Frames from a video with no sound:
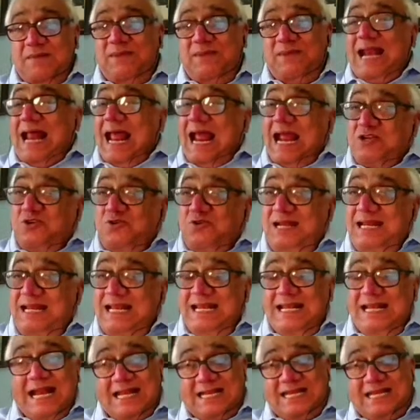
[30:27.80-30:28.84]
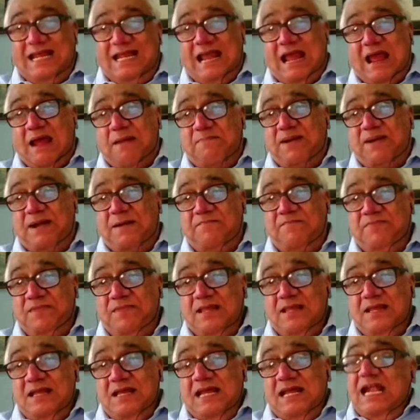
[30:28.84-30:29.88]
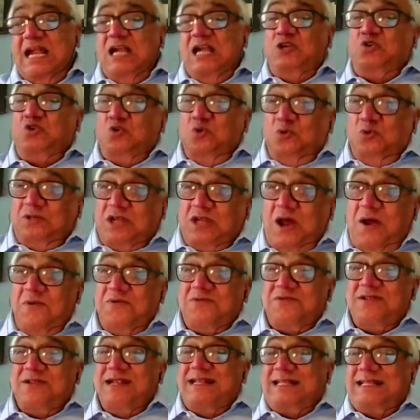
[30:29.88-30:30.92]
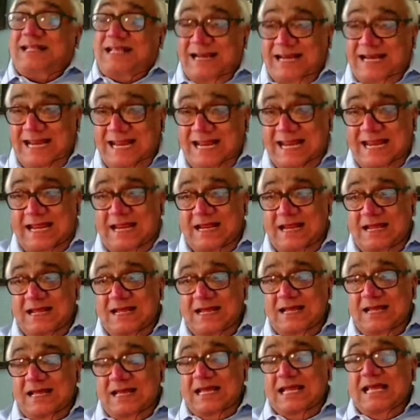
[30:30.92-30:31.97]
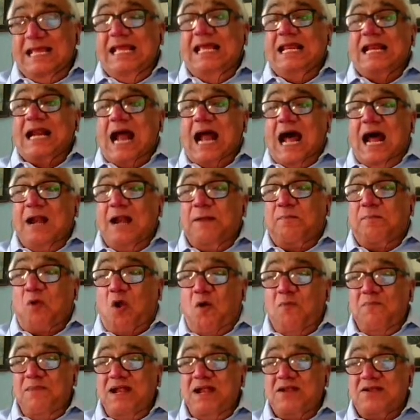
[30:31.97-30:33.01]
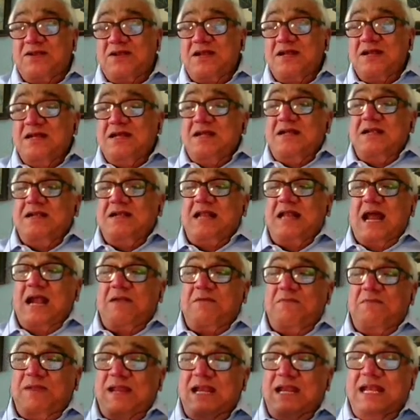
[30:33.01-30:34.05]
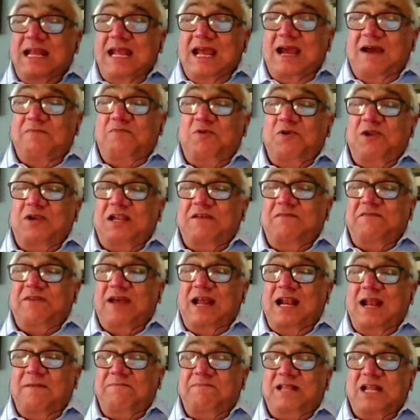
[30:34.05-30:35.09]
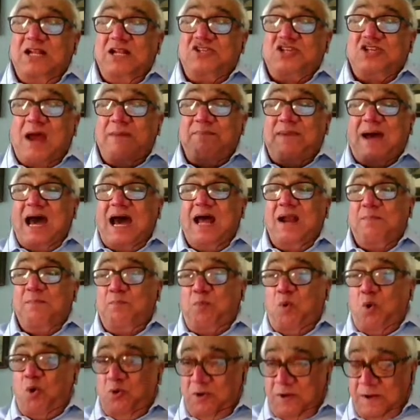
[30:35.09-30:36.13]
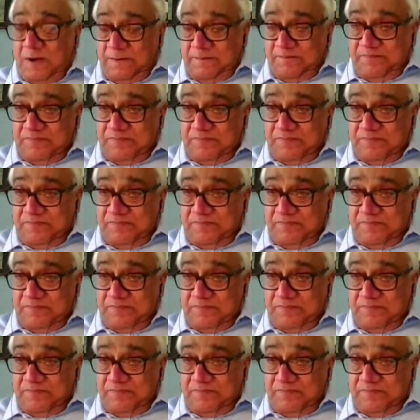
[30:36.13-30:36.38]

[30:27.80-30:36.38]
but actually nothing happened. In 2003, Iran promised that India would develop the Chabahar port